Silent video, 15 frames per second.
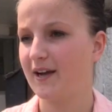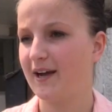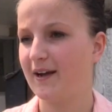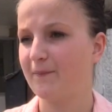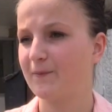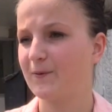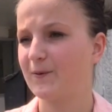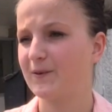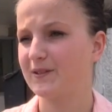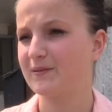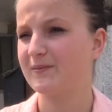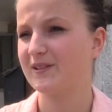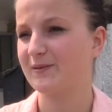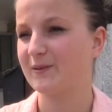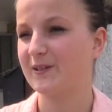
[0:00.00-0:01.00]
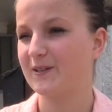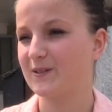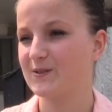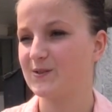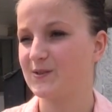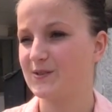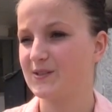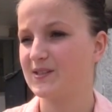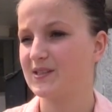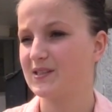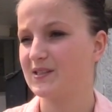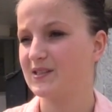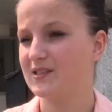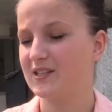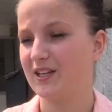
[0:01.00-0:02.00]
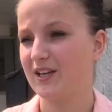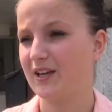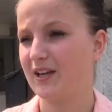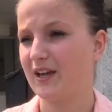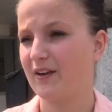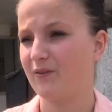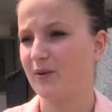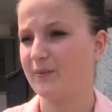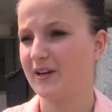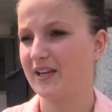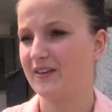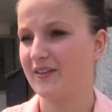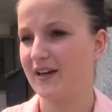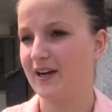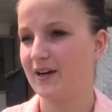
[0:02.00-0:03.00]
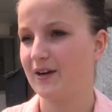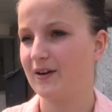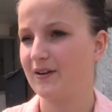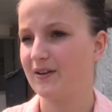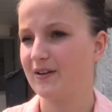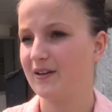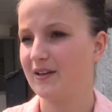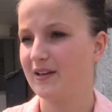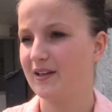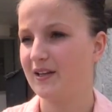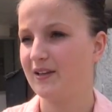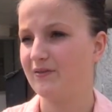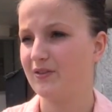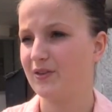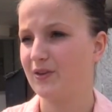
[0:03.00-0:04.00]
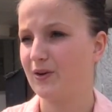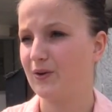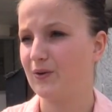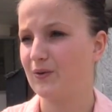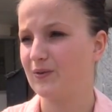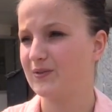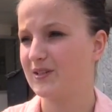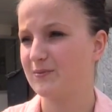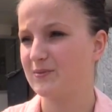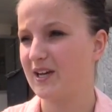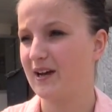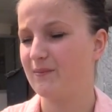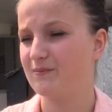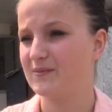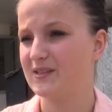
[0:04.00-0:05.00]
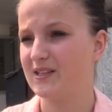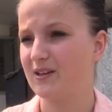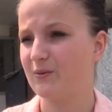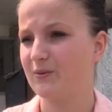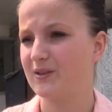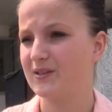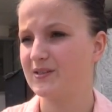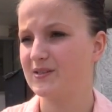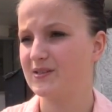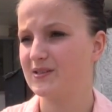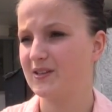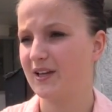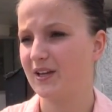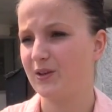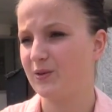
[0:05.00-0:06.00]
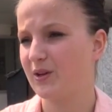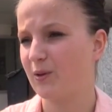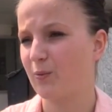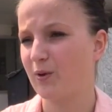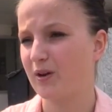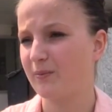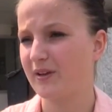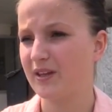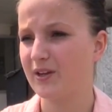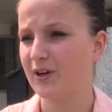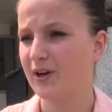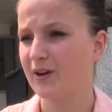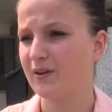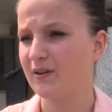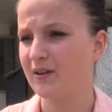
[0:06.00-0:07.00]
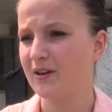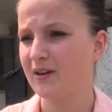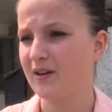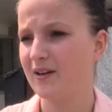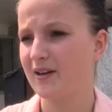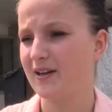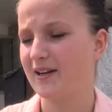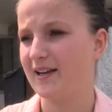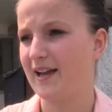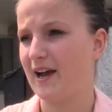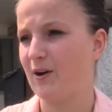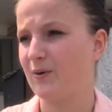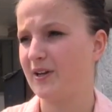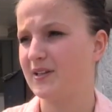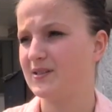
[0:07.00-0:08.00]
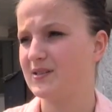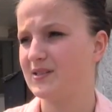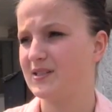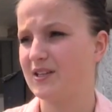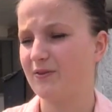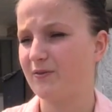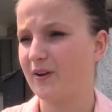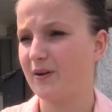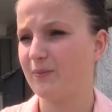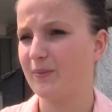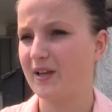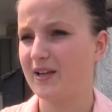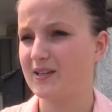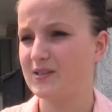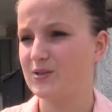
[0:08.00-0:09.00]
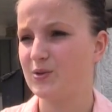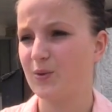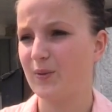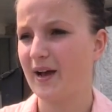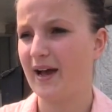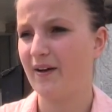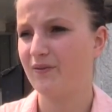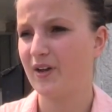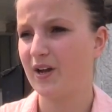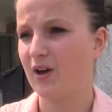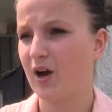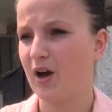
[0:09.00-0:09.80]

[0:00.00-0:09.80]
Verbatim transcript: I'm going to miss rehearsals, seeing everybody there, even though sometimes it was like you didn't want to be there now it's different because you don't have that